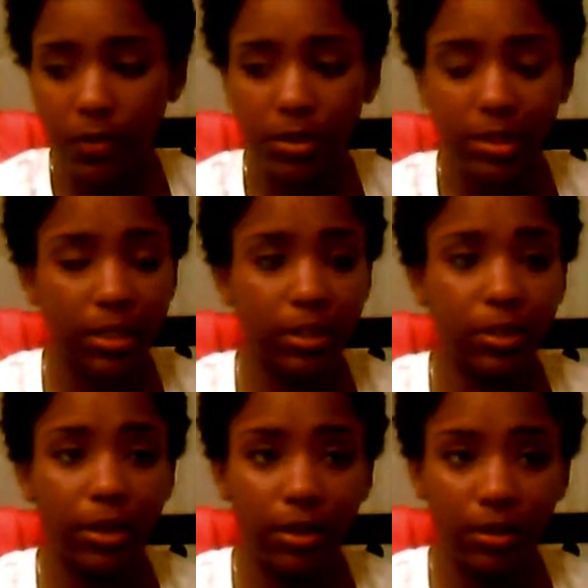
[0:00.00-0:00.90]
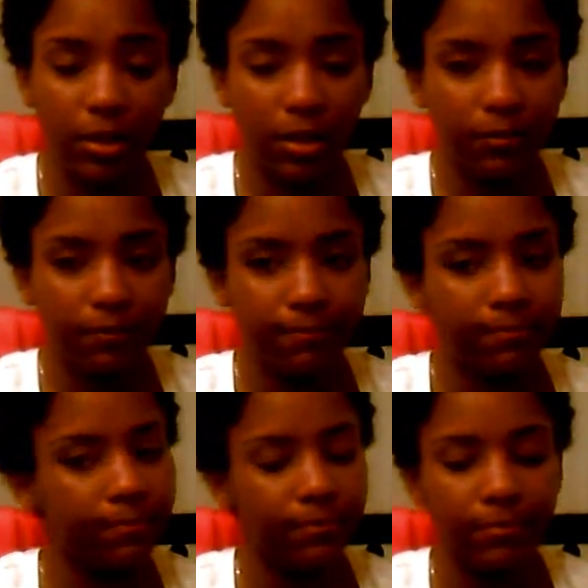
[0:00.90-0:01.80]
But as far as getting your hair
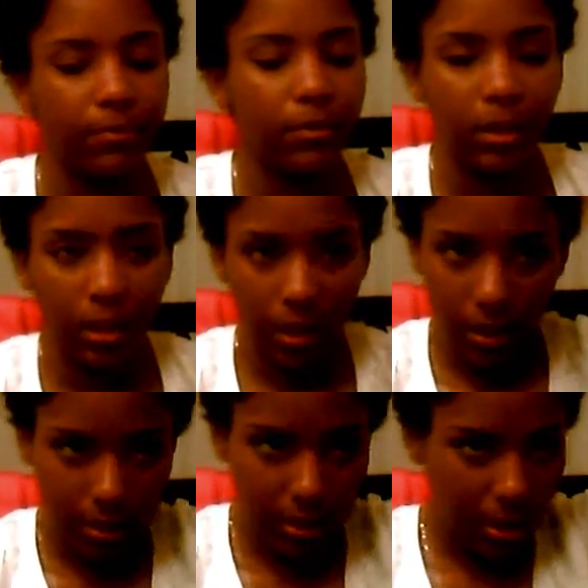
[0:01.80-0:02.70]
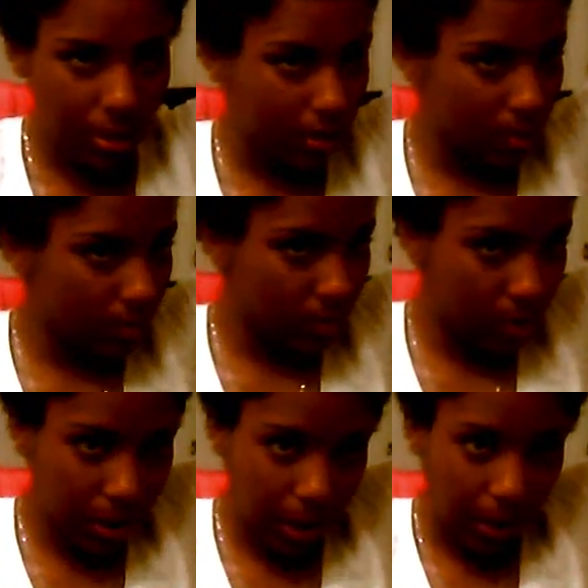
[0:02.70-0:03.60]
done, it
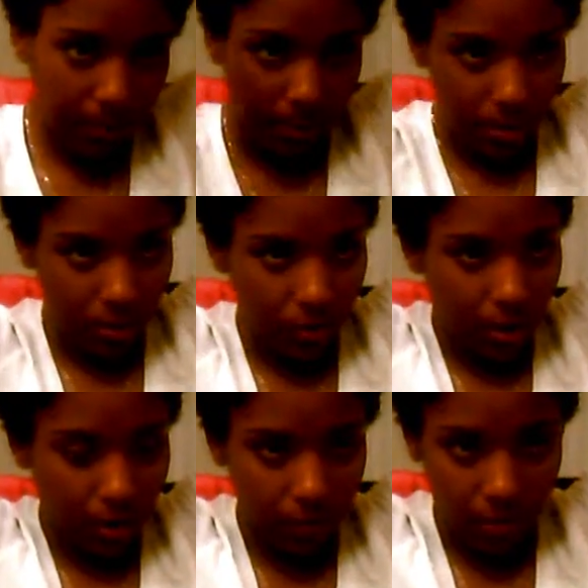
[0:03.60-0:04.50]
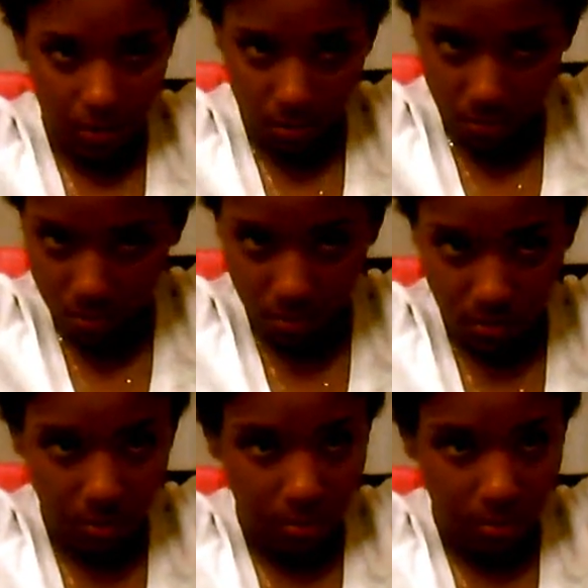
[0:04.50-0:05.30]
doesn't really happen too often.